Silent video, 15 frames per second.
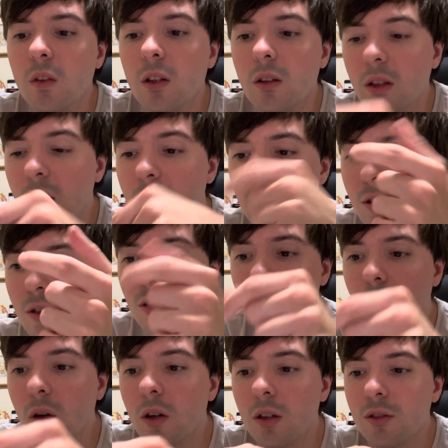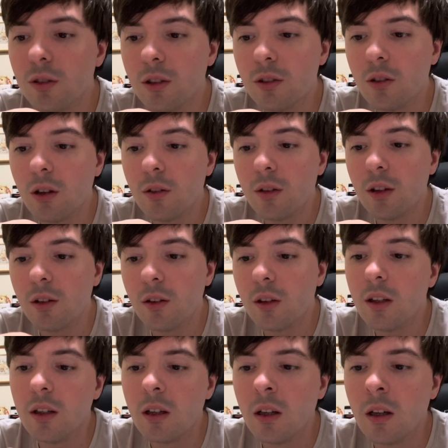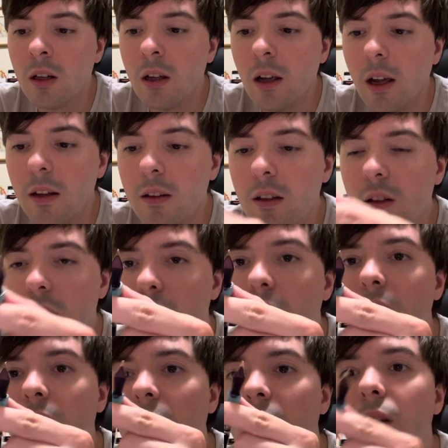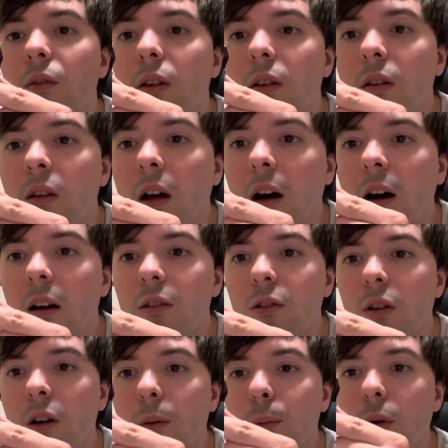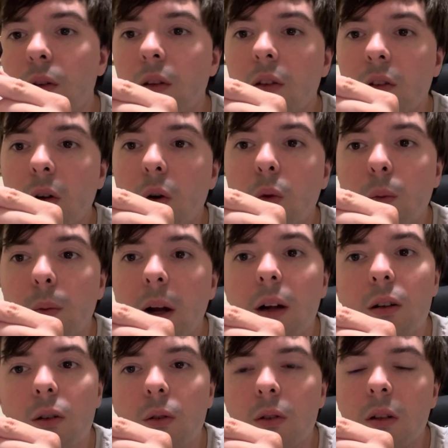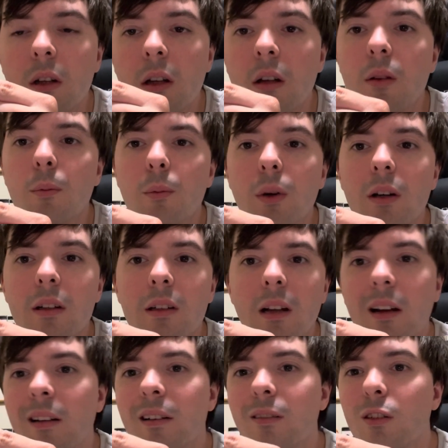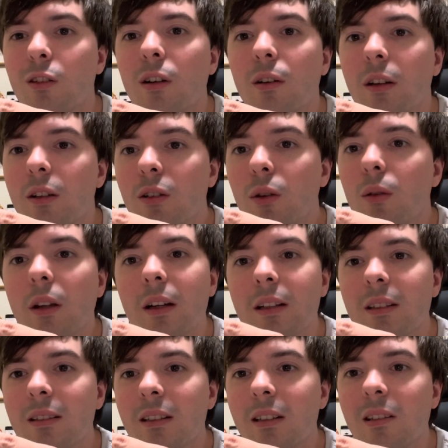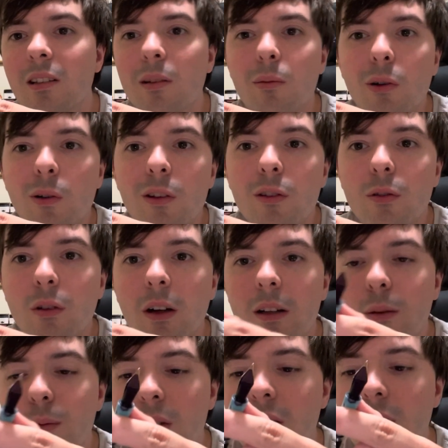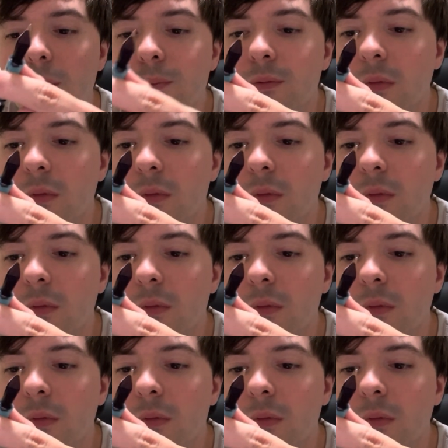then you do cartridge, obviously, and then you can even eyedropper this whole barrel, but I never really do that, because I'm always afraid I'm going to